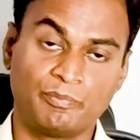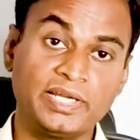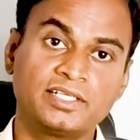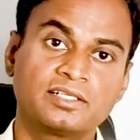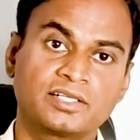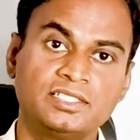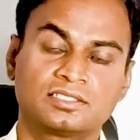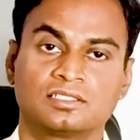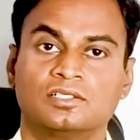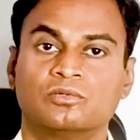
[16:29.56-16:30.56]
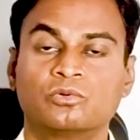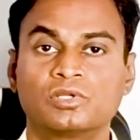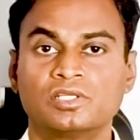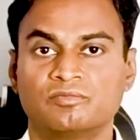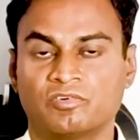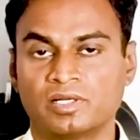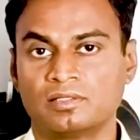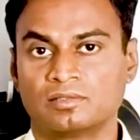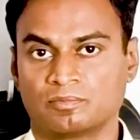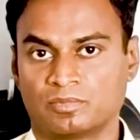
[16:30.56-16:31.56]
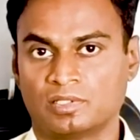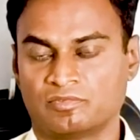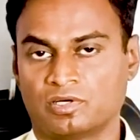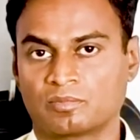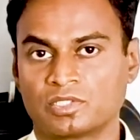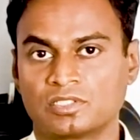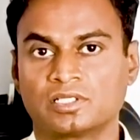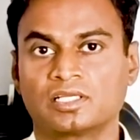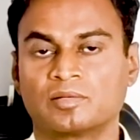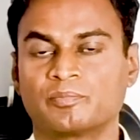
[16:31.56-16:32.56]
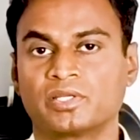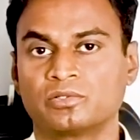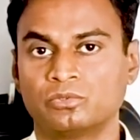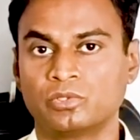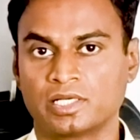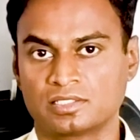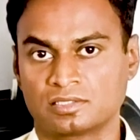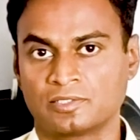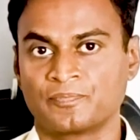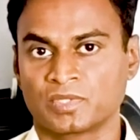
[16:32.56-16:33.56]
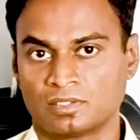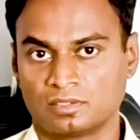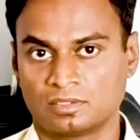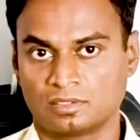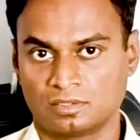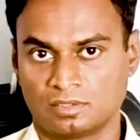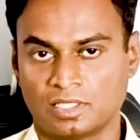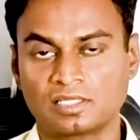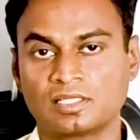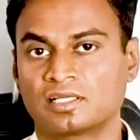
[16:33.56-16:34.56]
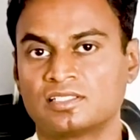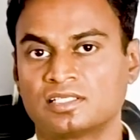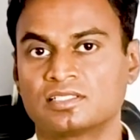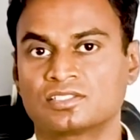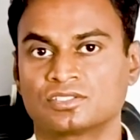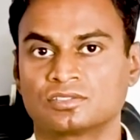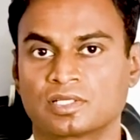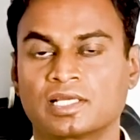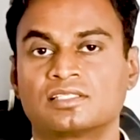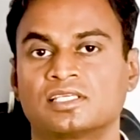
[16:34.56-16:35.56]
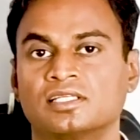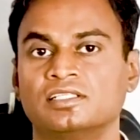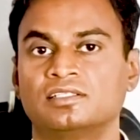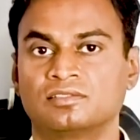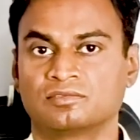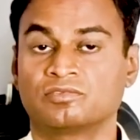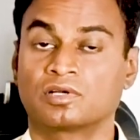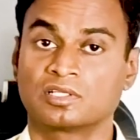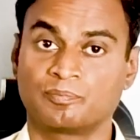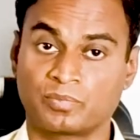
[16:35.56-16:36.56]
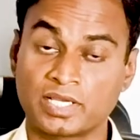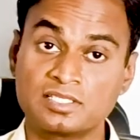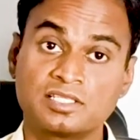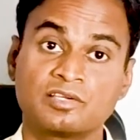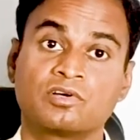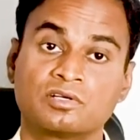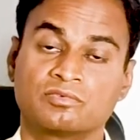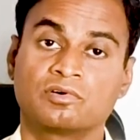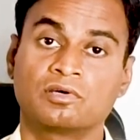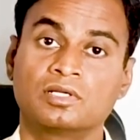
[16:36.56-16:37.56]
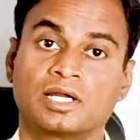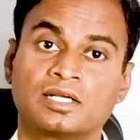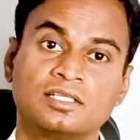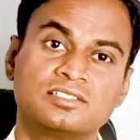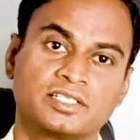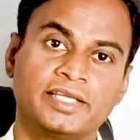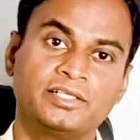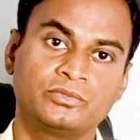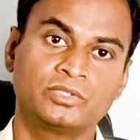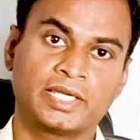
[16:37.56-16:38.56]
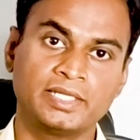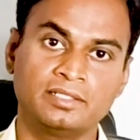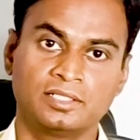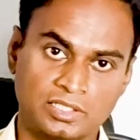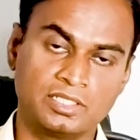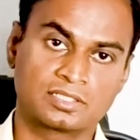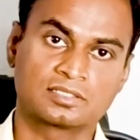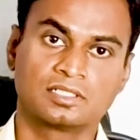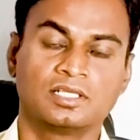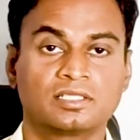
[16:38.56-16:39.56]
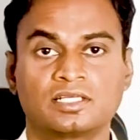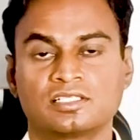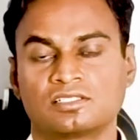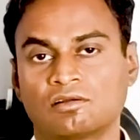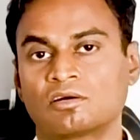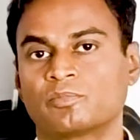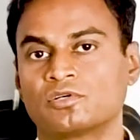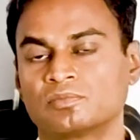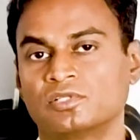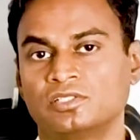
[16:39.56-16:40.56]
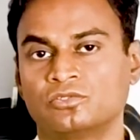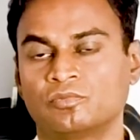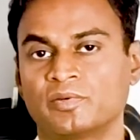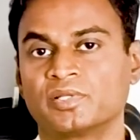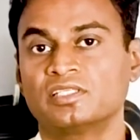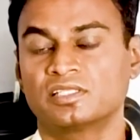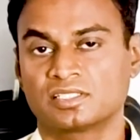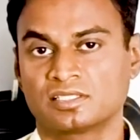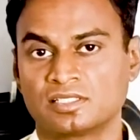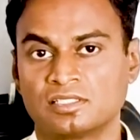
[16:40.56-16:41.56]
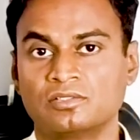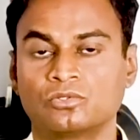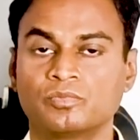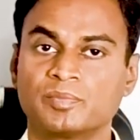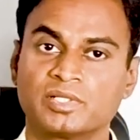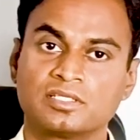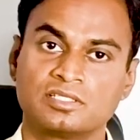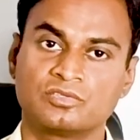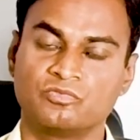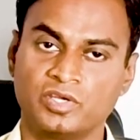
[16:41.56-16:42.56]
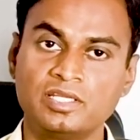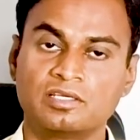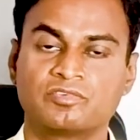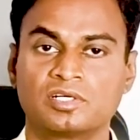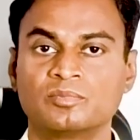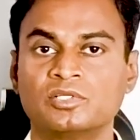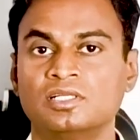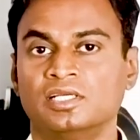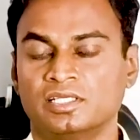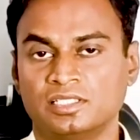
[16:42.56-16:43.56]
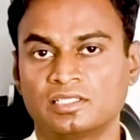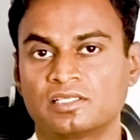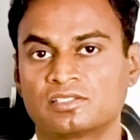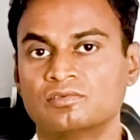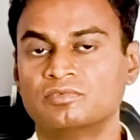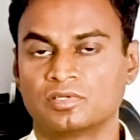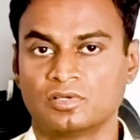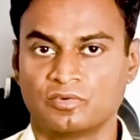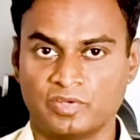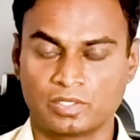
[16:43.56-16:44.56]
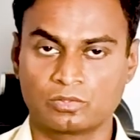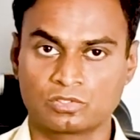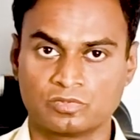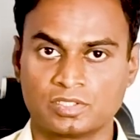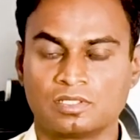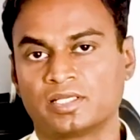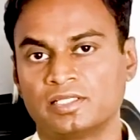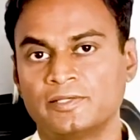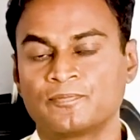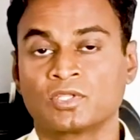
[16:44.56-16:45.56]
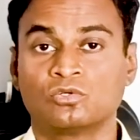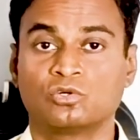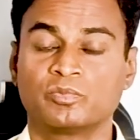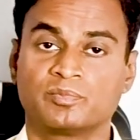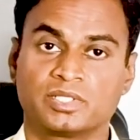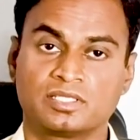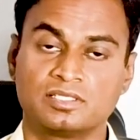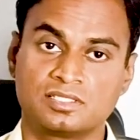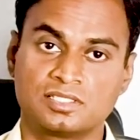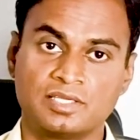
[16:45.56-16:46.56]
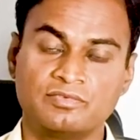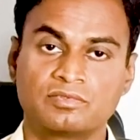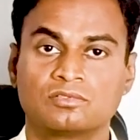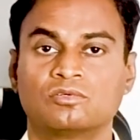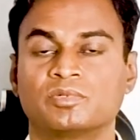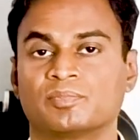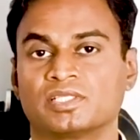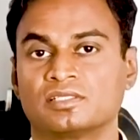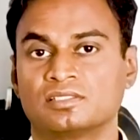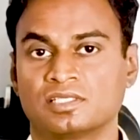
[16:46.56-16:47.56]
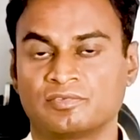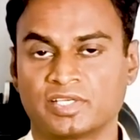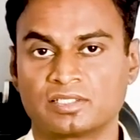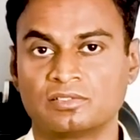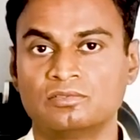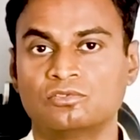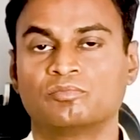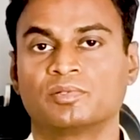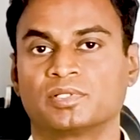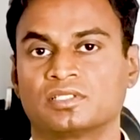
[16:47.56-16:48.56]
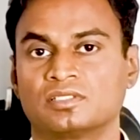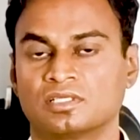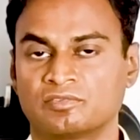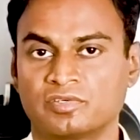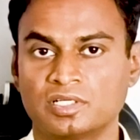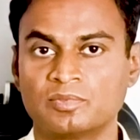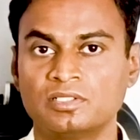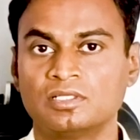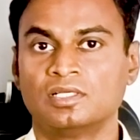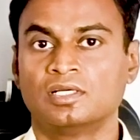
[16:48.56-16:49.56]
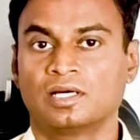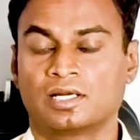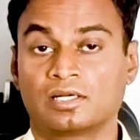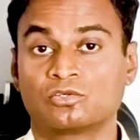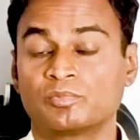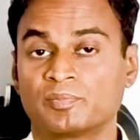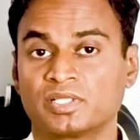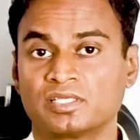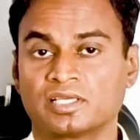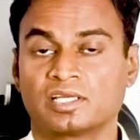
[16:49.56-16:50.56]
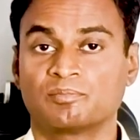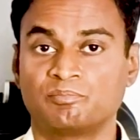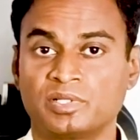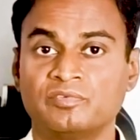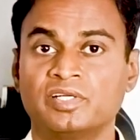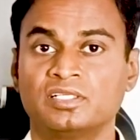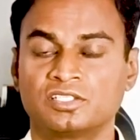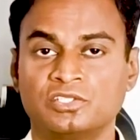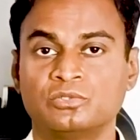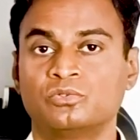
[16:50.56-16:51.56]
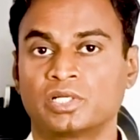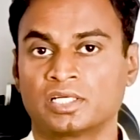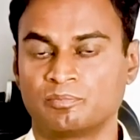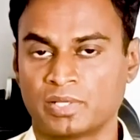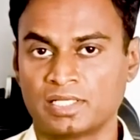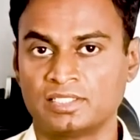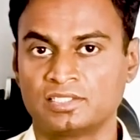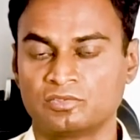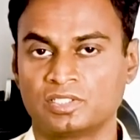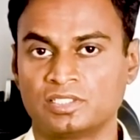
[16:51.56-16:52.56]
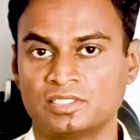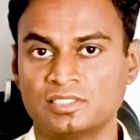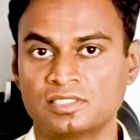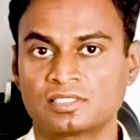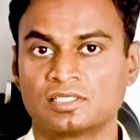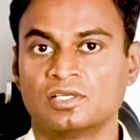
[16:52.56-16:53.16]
patent rights. Only one, the pharmaceutical company who has done the research can sell it for the price they want for at least 8 to 9 years. That is not possible in homeopathy. That's the reason homeopathy is very affordable in case of varicose veins. Finally, homeopathy is safe, homeopathy is effective, homeopathy is affordable, and homeopathy can prevent, cure, and palliate your disease